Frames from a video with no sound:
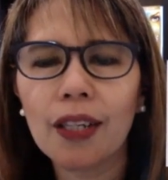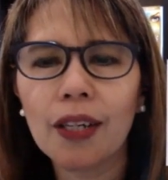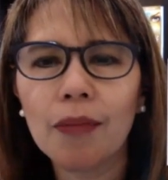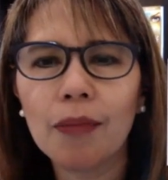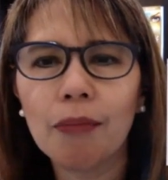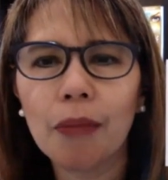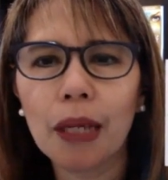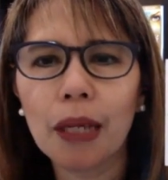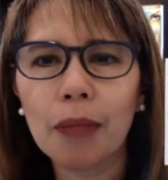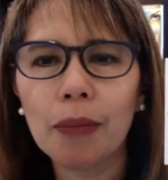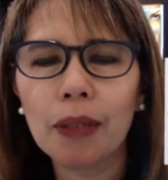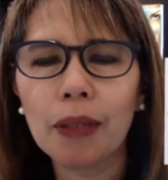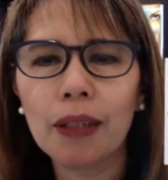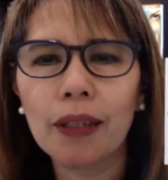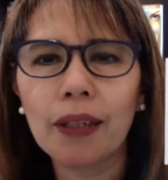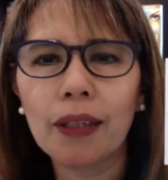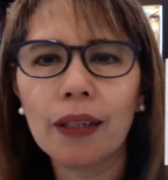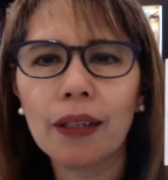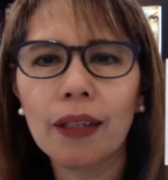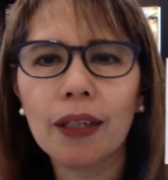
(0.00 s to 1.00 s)

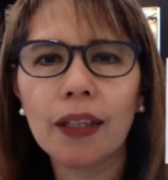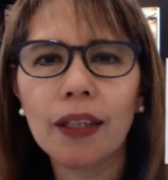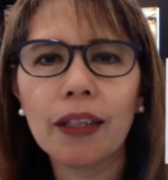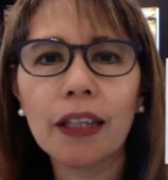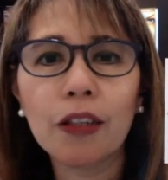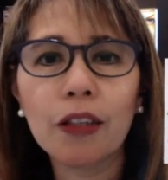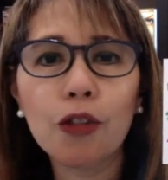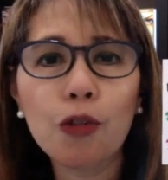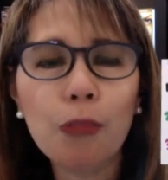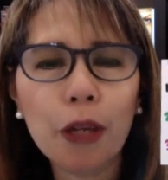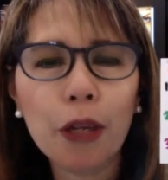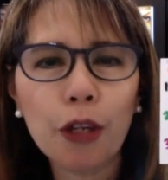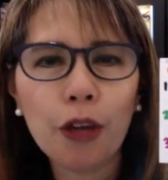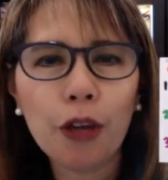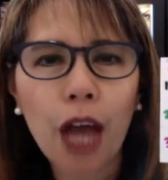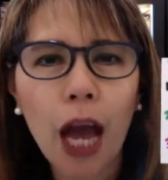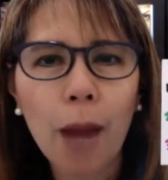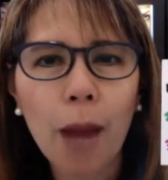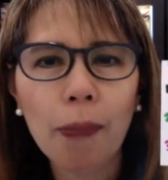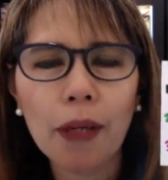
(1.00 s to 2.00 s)
maybe they do make you
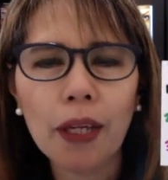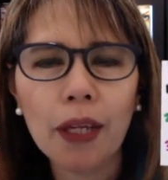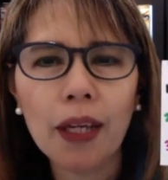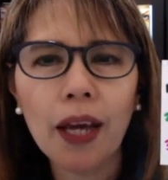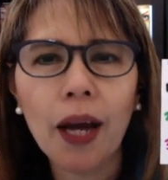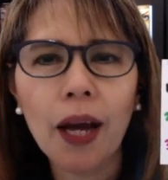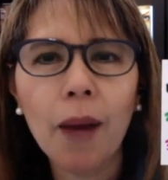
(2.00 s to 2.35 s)
happy,